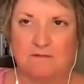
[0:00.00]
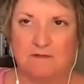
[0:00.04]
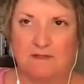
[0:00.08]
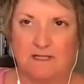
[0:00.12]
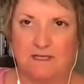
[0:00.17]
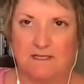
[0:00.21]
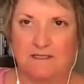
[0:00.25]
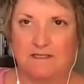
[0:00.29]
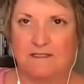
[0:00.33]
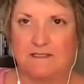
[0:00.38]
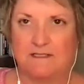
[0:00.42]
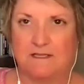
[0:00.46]

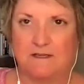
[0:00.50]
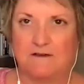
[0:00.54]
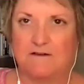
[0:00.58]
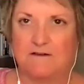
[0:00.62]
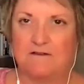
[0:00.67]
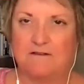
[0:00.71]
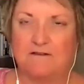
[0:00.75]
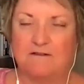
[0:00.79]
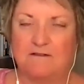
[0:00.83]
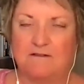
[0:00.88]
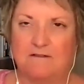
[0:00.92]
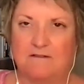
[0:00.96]

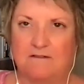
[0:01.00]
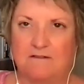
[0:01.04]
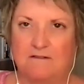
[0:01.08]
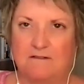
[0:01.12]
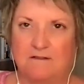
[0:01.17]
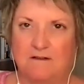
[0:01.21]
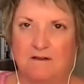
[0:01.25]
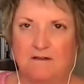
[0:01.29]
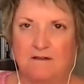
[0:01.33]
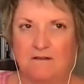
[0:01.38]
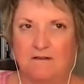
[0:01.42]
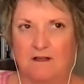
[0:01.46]
Listen,
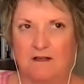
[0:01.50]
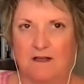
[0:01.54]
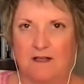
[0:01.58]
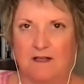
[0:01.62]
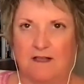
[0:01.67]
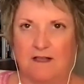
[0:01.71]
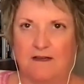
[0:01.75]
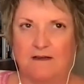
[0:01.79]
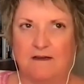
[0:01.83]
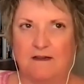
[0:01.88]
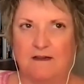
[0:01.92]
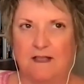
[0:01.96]

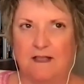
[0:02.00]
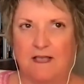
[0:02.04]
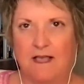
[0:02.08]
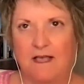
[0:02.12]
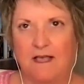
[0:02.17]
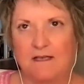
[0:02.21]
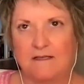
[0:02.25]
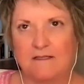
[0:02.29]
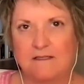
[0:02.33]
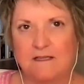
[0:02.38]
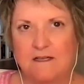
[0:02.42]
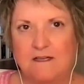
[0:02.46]
align,
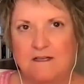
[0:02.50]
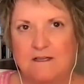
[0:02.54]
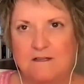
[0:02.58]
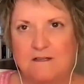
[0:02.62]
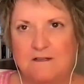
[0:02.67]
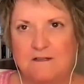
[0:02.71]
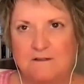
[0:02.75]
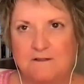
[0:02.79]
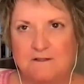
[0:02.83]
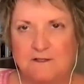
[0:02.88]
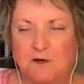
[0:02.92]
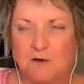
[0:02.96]
act.
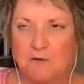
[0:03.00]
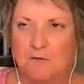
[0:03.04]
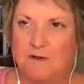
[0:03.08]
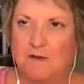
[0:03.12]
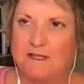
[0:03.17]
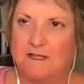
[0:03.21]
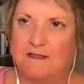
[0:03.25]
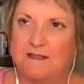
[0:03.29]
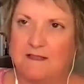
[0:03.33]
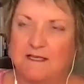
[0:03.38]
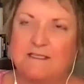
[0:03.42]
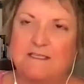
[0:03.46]
So
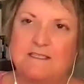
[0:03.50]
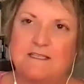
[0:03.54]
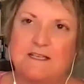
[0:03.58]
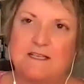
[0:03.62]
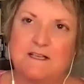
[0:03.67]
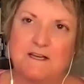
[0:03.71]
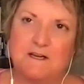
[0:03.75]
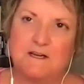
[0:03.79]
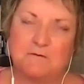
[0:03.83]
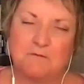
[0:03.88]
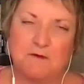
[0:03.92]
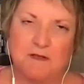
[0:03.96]
we
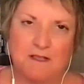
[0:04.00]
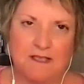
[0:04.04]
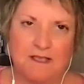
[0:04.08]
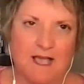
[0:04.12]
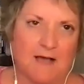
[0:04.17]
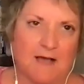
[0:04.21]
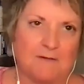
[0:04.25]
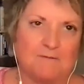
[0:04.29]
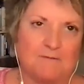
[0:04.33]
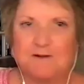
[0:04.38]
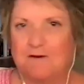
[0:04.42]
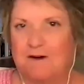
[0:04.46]
listen and we
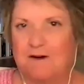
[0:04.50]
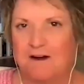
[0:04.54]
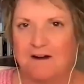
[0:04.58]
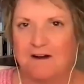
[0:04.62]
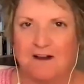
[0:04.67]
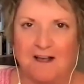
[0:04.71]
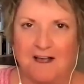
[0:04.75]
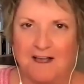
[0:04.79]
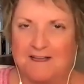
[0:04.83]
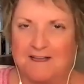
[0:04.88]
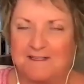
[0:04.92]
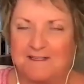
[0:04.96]
capture our
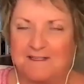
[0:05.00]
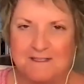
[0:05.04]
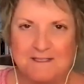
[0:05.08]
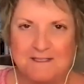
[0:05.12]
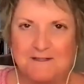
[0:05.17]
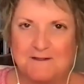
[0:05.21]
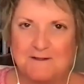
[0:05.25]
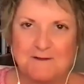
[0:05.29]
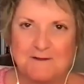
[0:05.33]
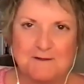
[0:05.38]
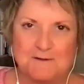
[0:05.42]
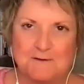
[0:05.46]
guidance
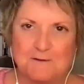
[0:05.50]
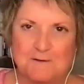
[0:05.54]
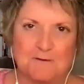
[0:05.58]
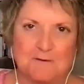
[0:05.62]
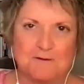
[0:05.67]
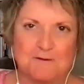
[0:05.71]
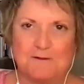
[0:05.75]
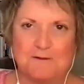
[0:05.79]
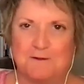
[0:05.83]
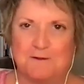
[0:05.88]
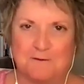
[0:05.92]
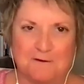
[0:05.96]
in the
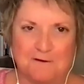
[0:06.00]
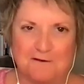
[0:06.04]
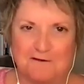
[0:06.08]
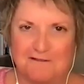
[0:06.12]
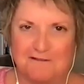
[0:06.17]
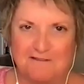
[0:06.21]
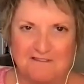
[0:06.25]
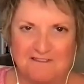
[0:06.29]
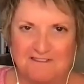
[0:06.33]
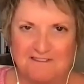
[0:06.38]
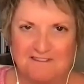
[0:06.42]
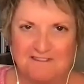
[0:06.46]
soul
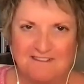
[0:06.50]
journal.